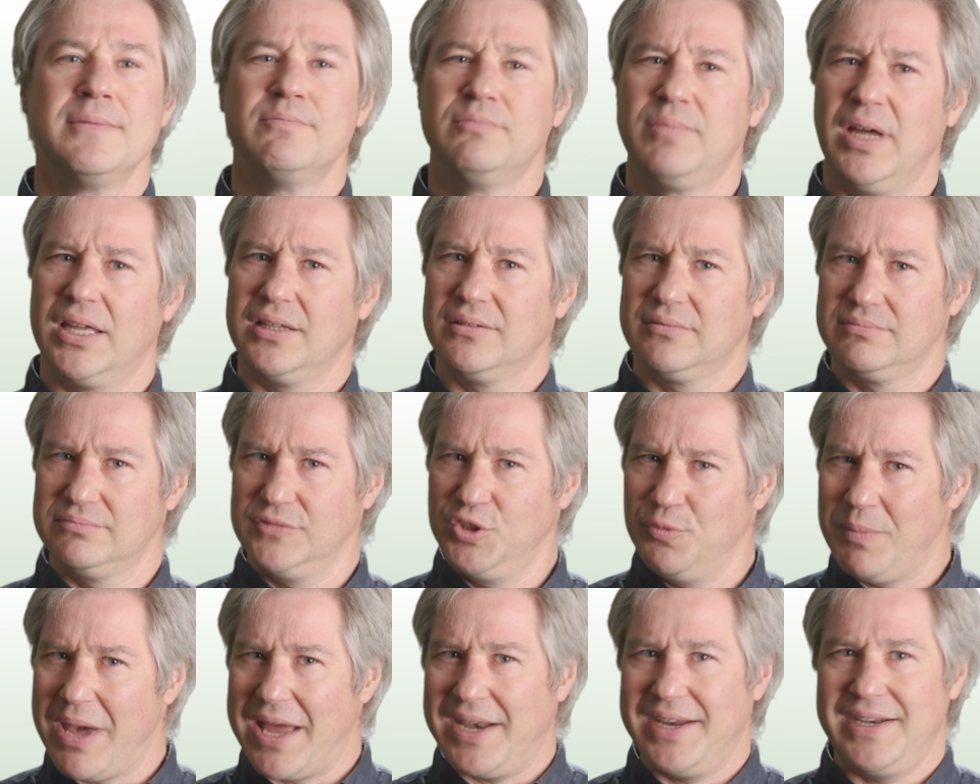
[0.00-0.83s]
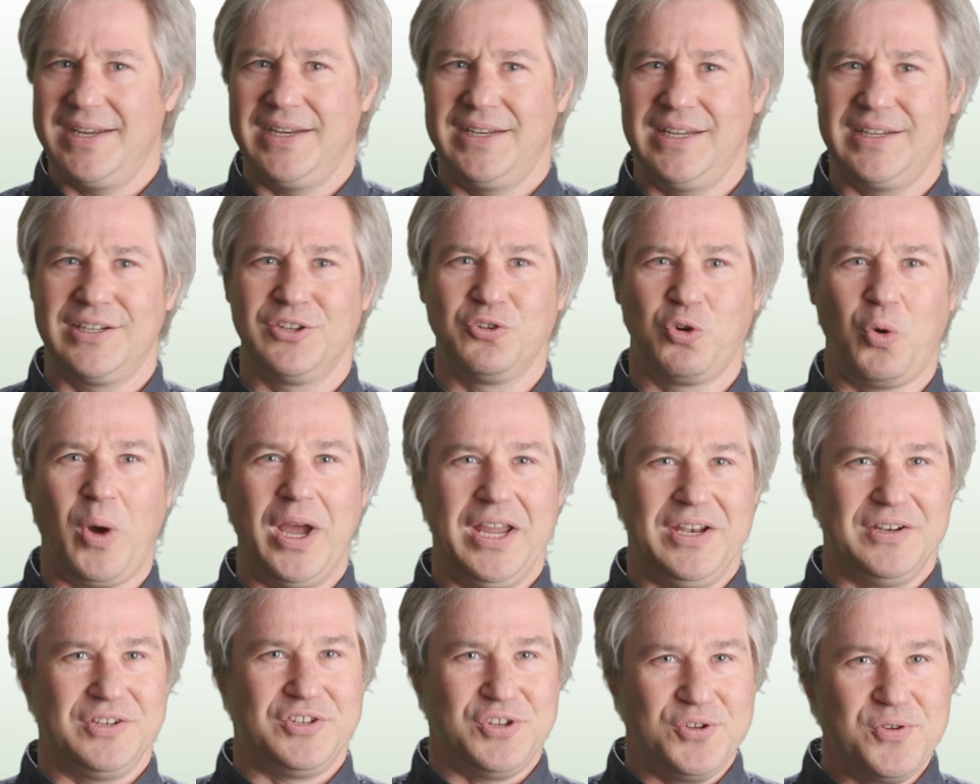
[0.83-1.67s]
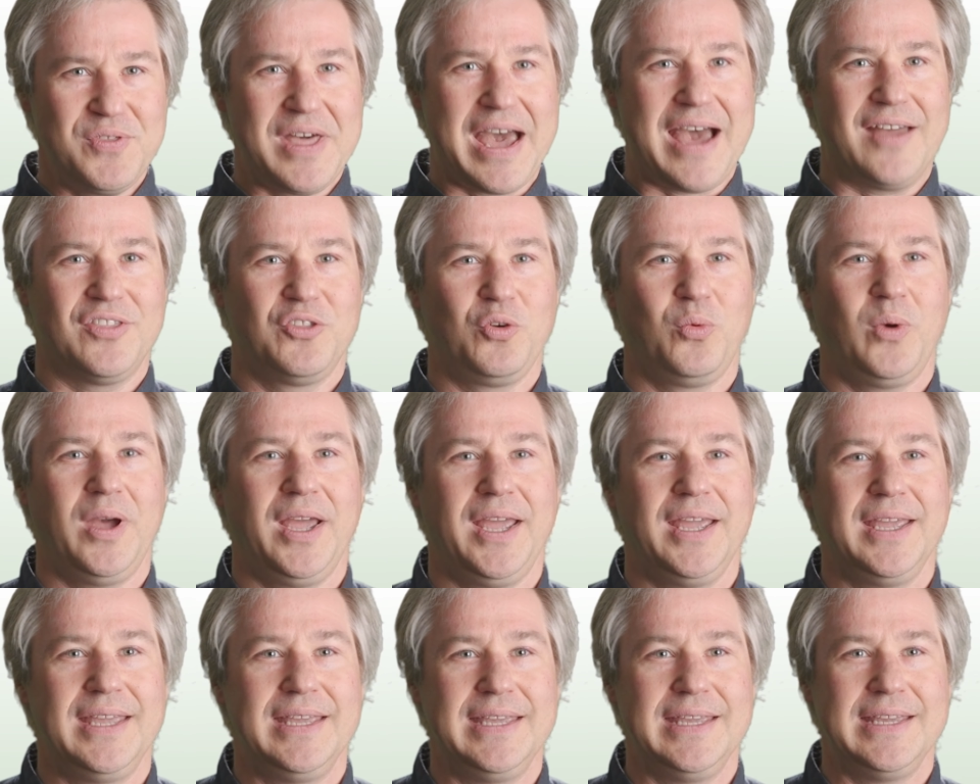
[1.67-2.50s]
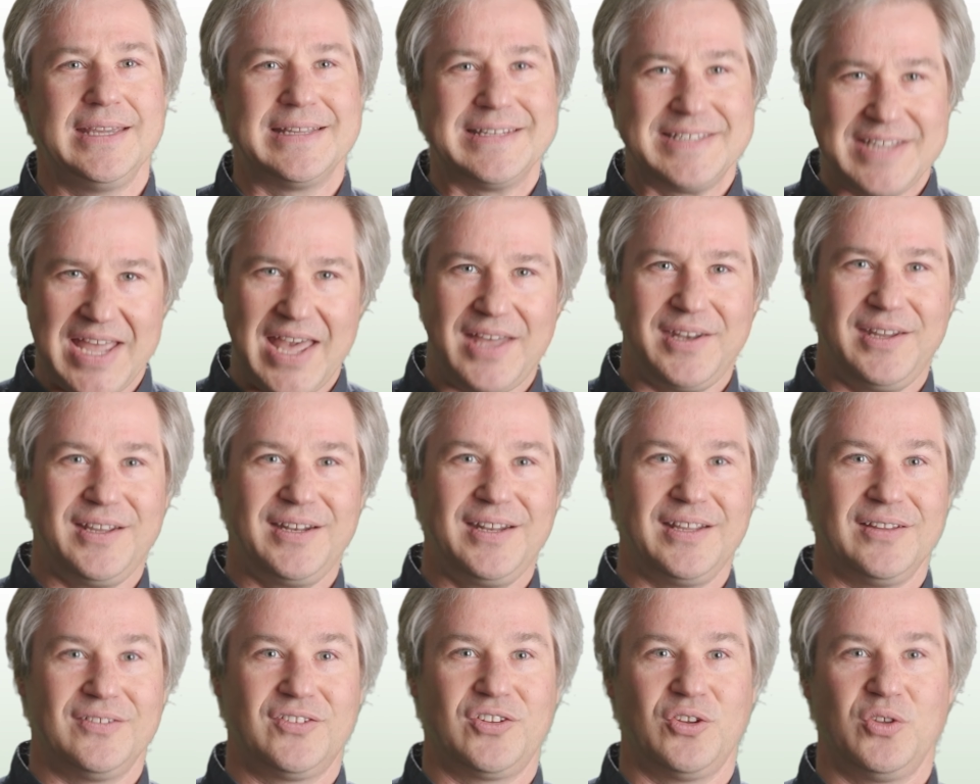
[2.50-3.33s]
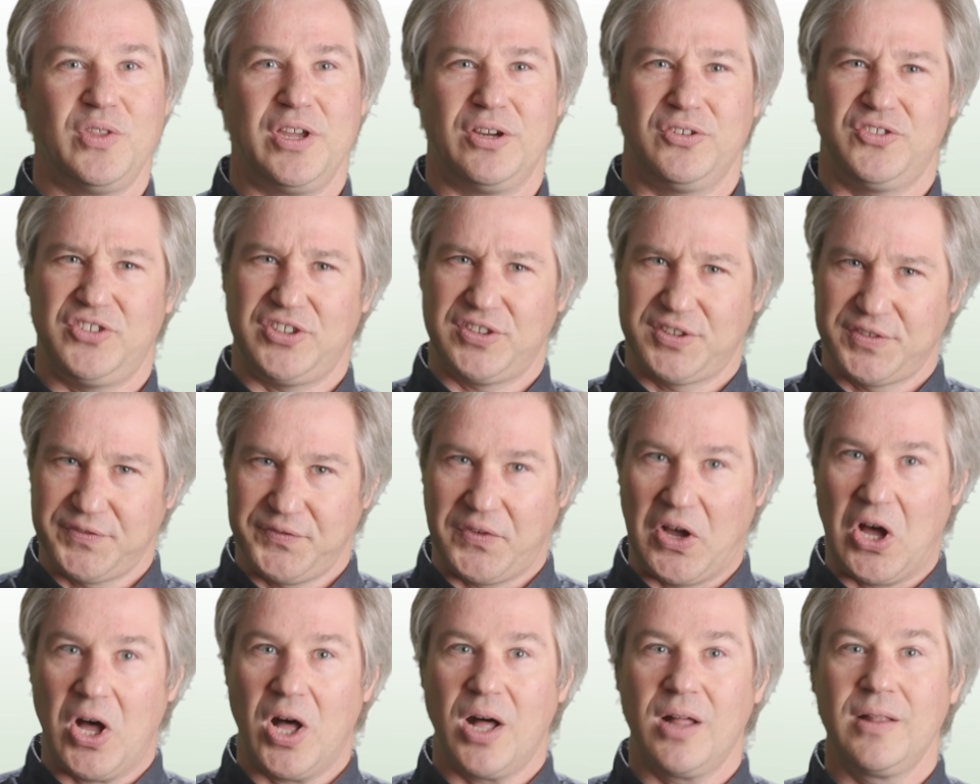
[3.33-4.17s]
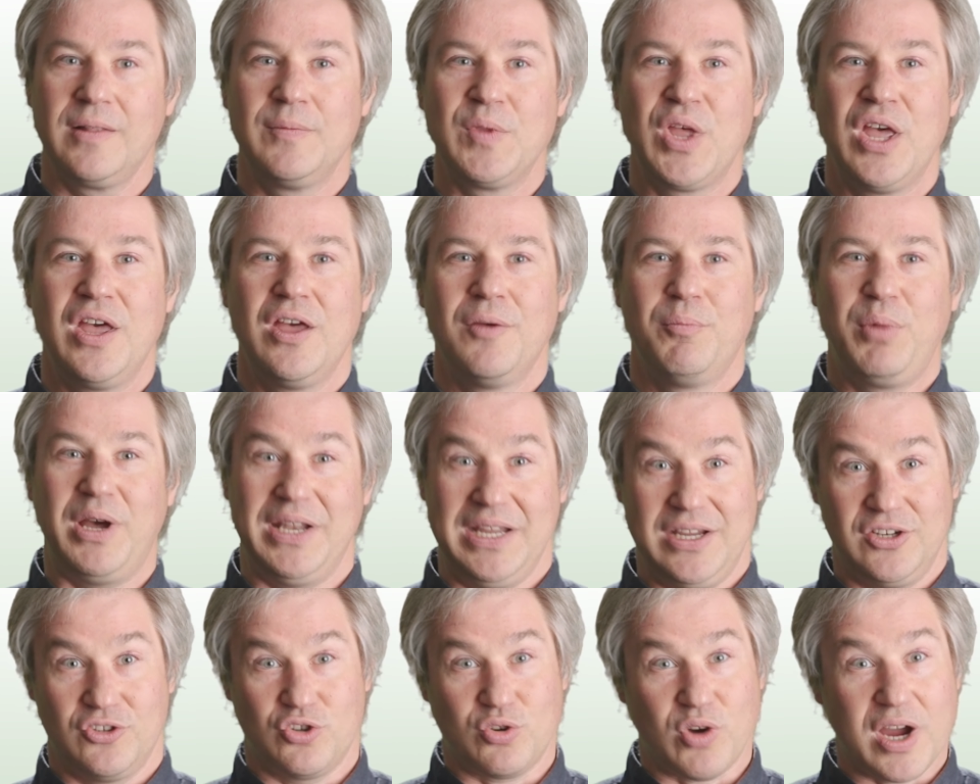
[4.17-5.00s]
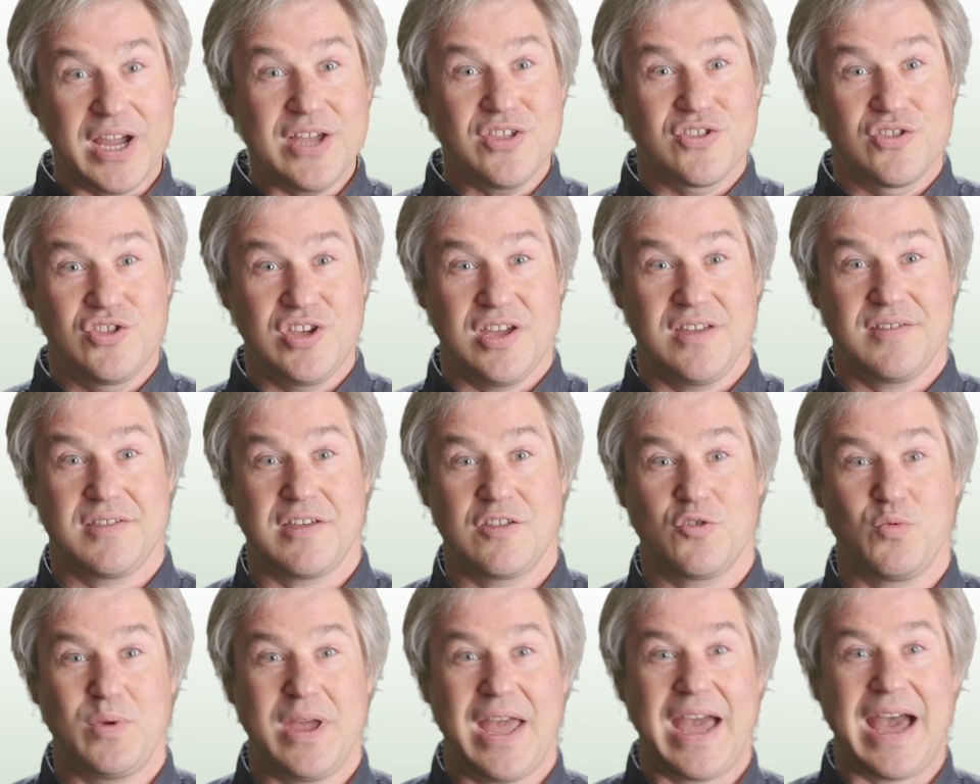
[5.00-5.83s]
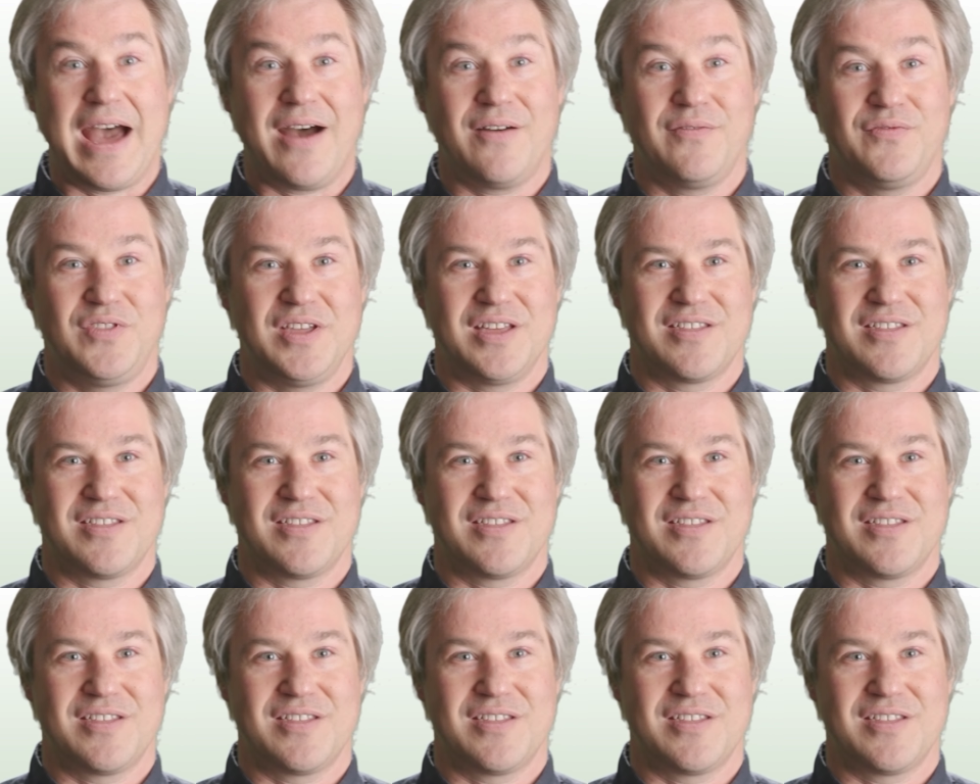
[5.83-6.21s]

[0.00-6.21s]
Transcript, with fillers: but humanity didn't quite do that the way he intended, and so there's this fall. But in Christ Jesus, we have